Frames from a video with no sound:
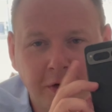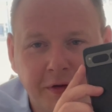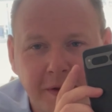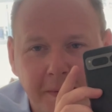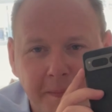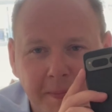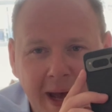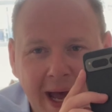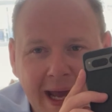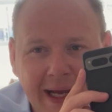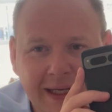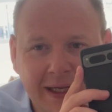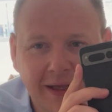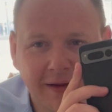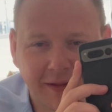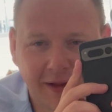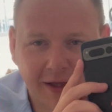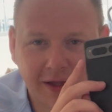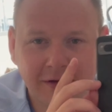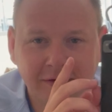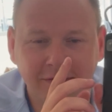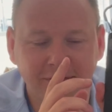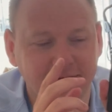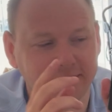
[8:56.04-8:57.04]
the back of
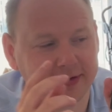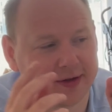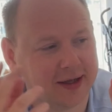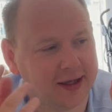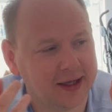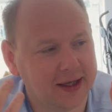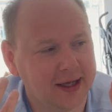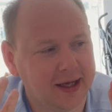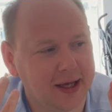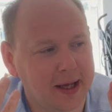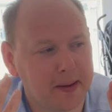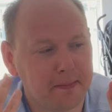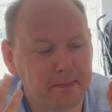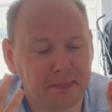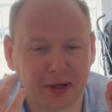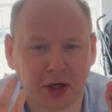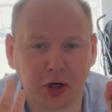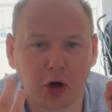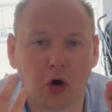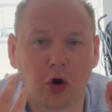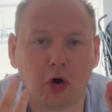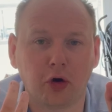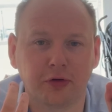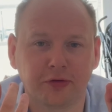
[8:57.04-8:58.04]
this,
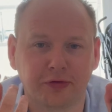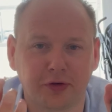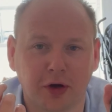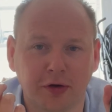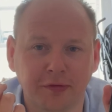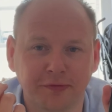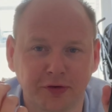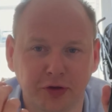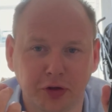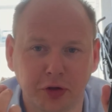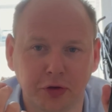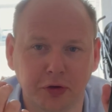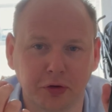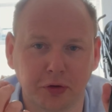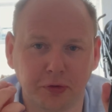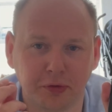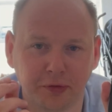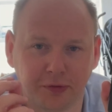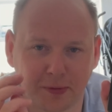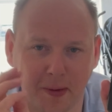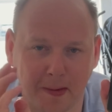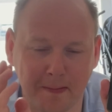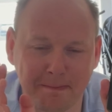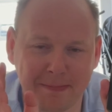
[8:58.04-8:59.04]
because of
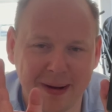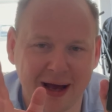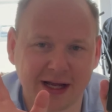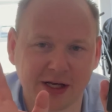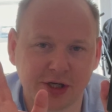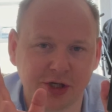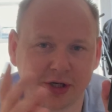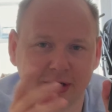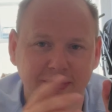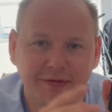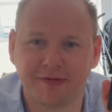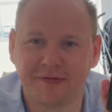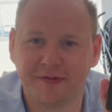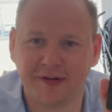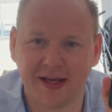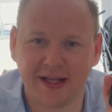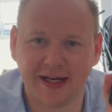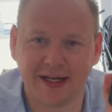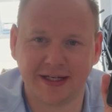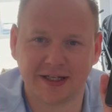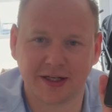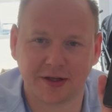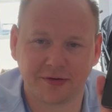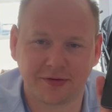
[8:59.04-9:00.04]
Google's magic
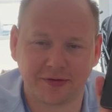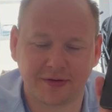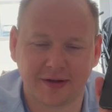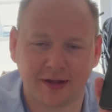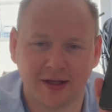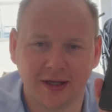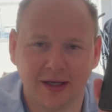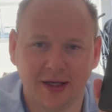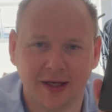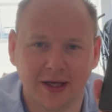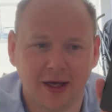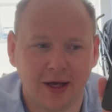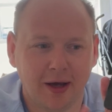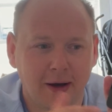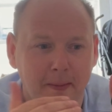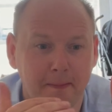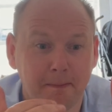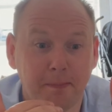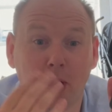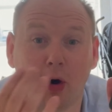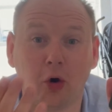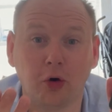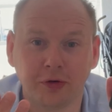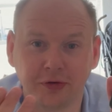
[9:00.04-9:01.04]
fairy dust
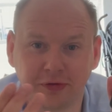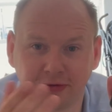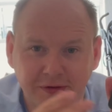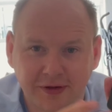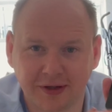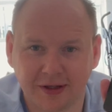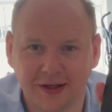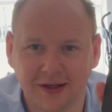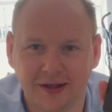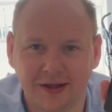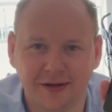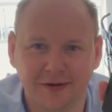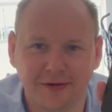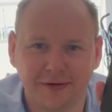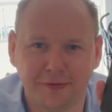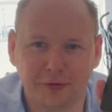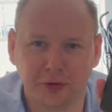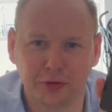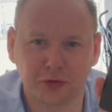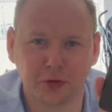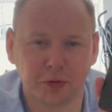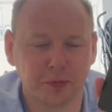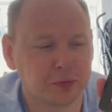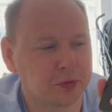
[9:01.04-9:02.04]

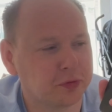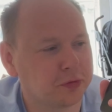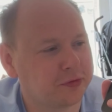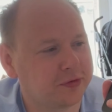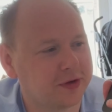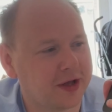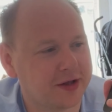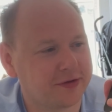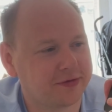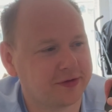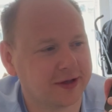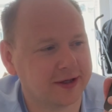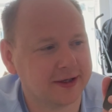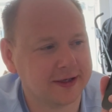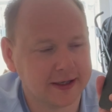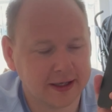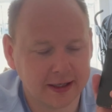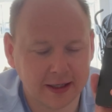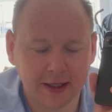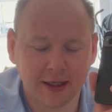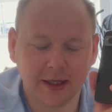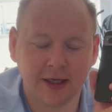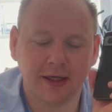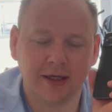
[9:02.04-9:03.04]
post-photo processing,
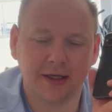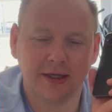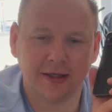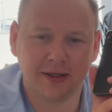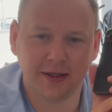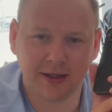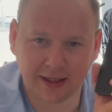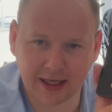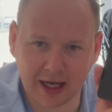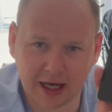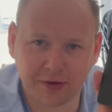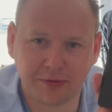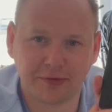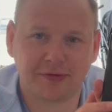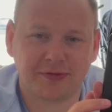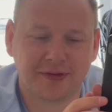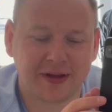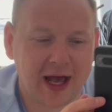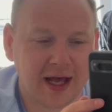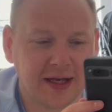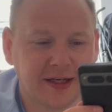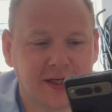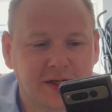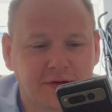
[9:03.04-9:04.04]
you get
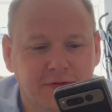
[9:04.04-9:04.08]
outstanding